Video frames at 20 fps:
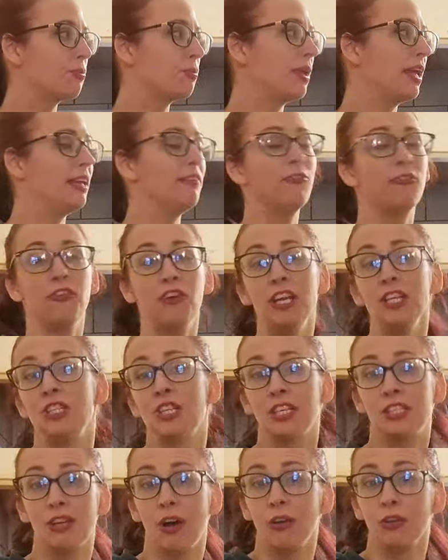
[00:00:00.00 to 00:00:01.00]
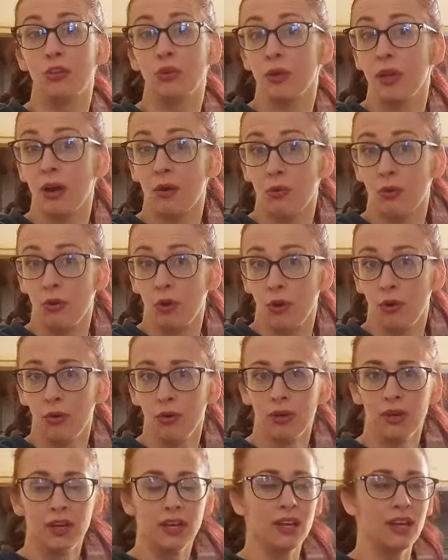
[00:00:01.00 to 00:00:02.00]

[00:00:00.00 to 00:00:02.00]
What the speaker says: In French, it's André Rouleau.